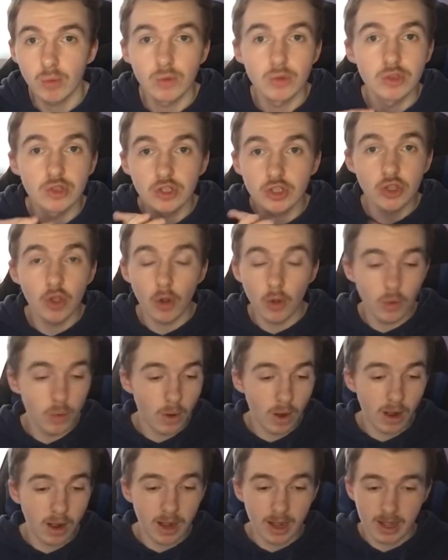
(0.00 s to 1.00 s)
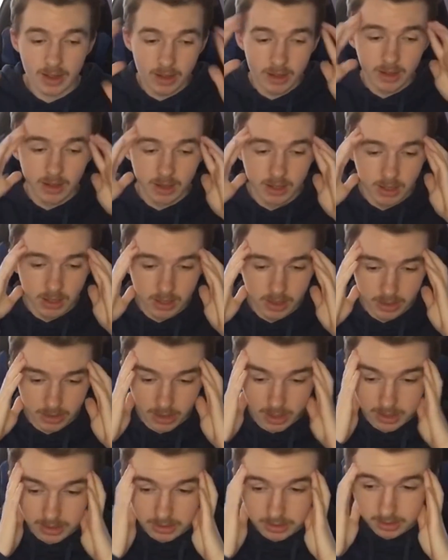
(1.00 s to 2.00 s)
it was so high.
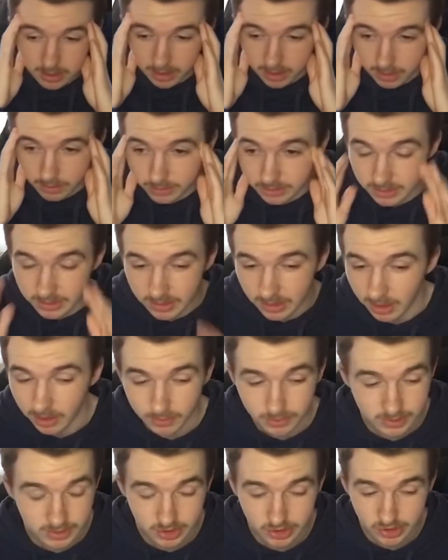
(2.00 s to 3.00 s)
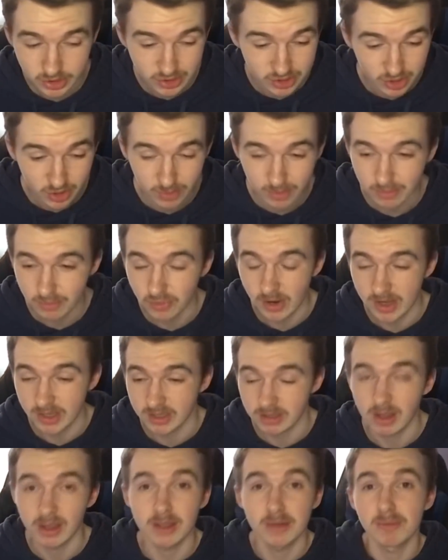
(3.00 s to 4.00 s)
Like I was, I was just so
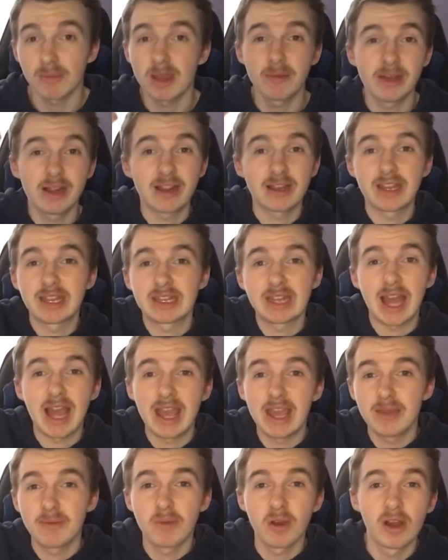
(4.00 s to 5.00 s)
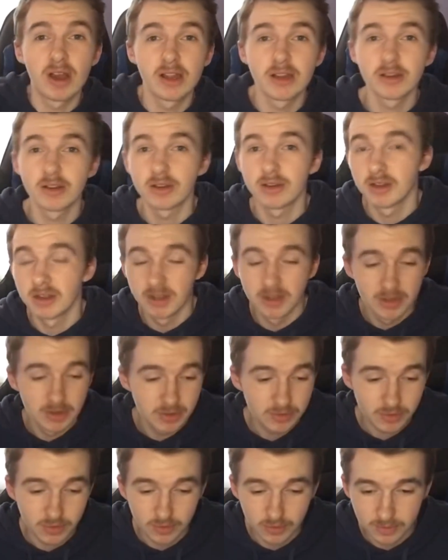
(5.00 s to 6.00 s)
impressed. Like maybe like an A minor
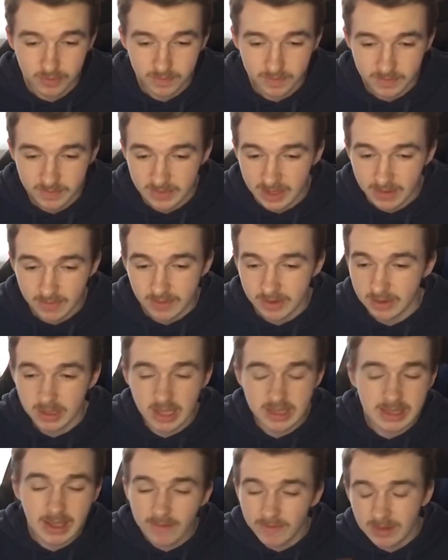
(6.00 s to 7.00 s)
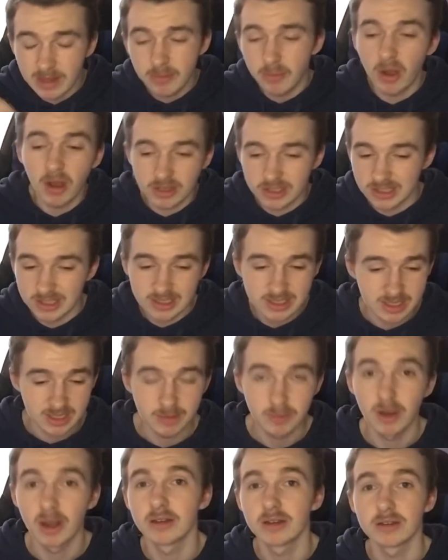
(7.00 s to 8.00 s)
or definitely, definitely
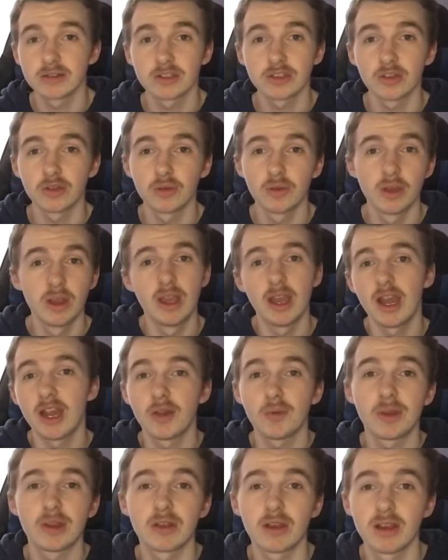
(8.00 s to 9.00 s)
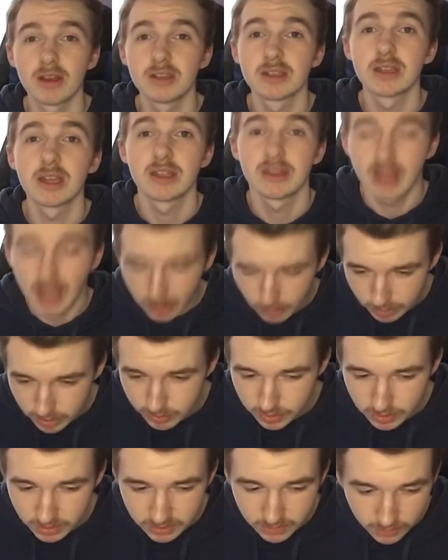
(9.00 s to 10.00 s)
past the C minor. So anyway, guys,
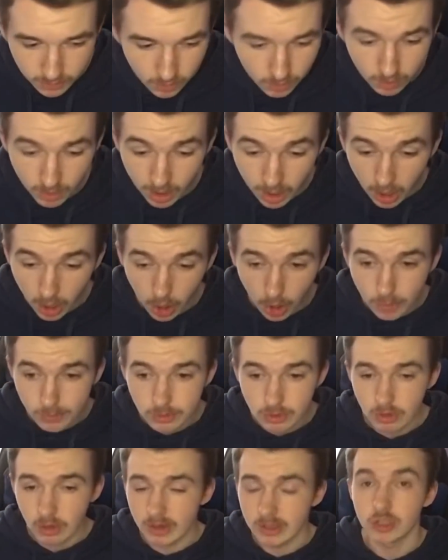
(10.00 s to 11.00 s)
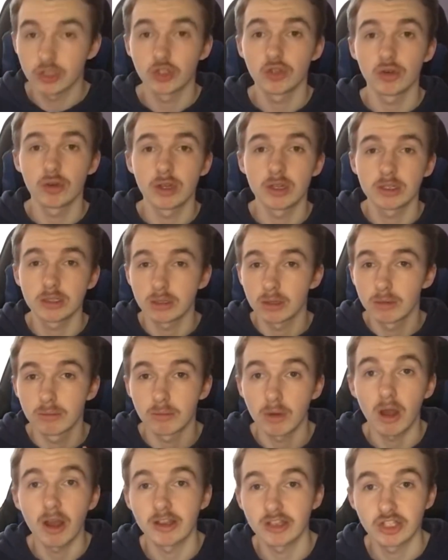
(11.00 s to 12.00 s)
that was beautiful. I hope you guys
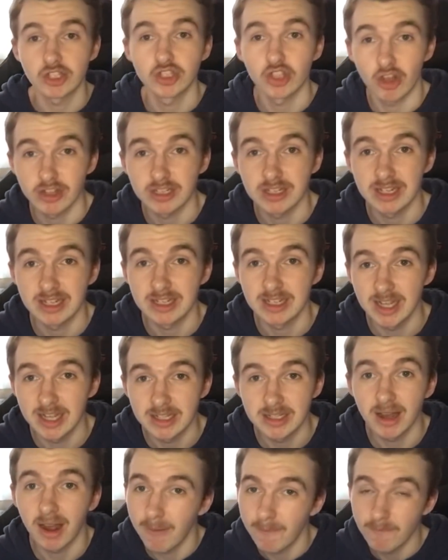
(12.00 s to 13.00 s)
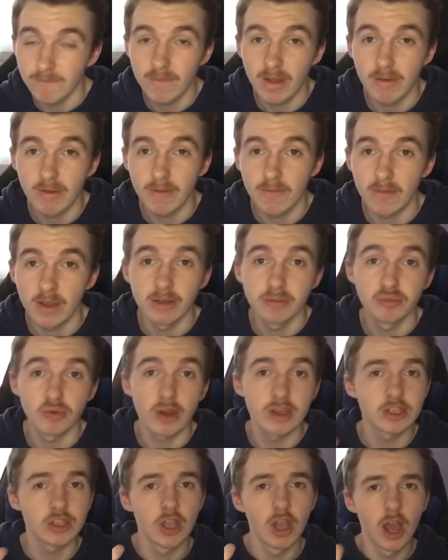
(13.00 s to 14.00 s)
enjoyed. Um, I certainly did. I'm very,
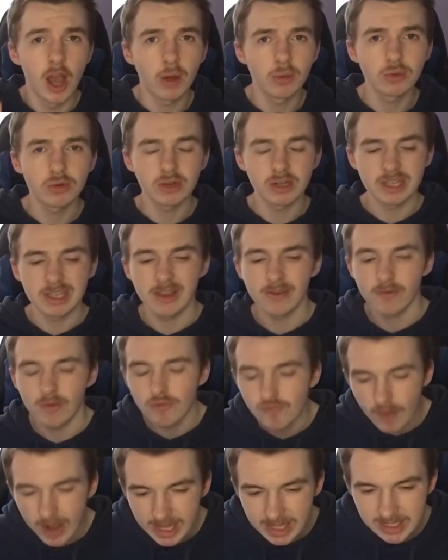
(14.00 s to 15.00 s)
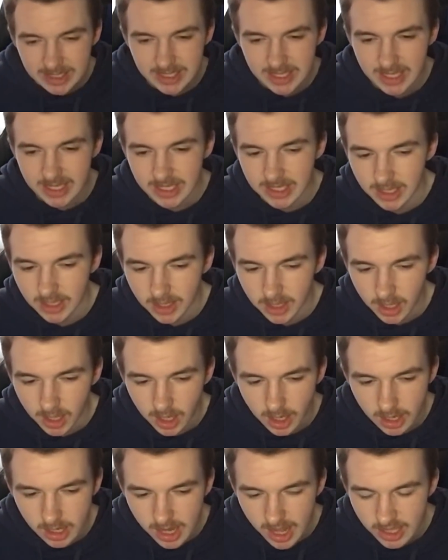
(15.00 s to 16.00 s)
very impressed. I'm gonna give a
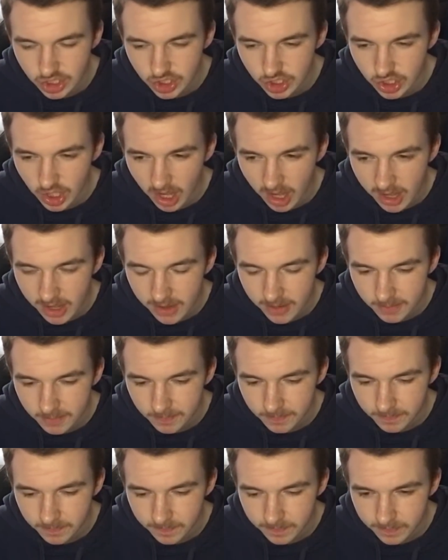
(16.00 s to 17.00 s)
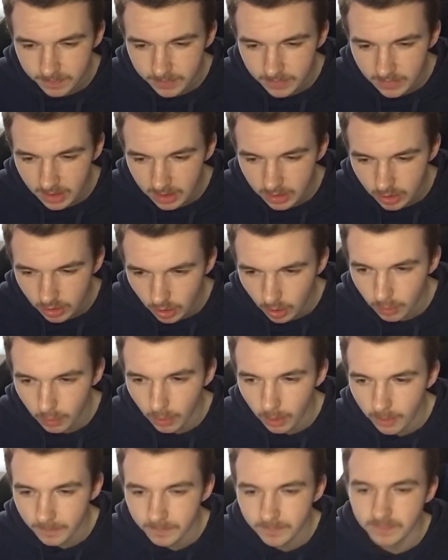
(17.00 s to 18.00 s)
rating let's say,
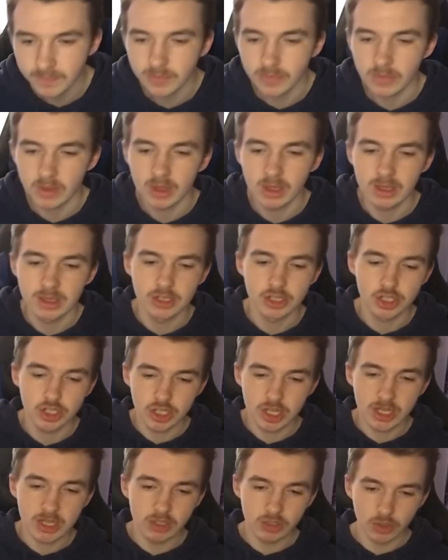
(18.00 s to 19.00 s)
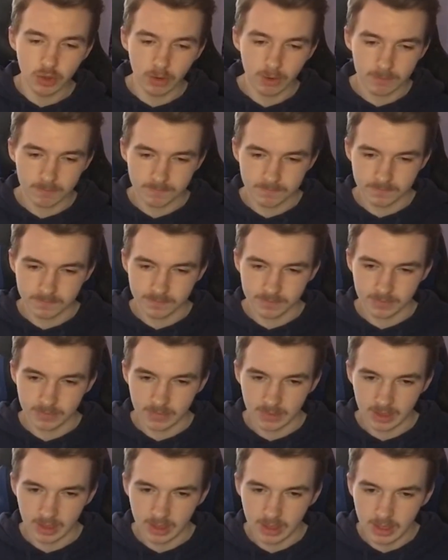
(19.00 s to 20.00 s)
you know what, she got
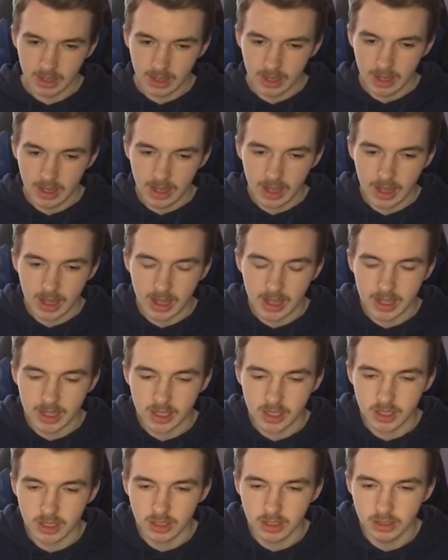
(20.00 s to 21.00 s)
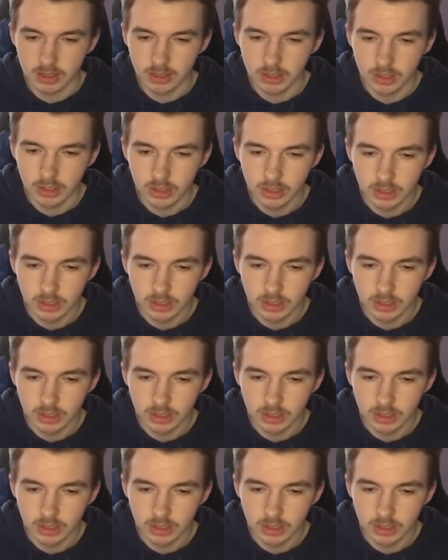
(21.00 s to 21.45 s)
a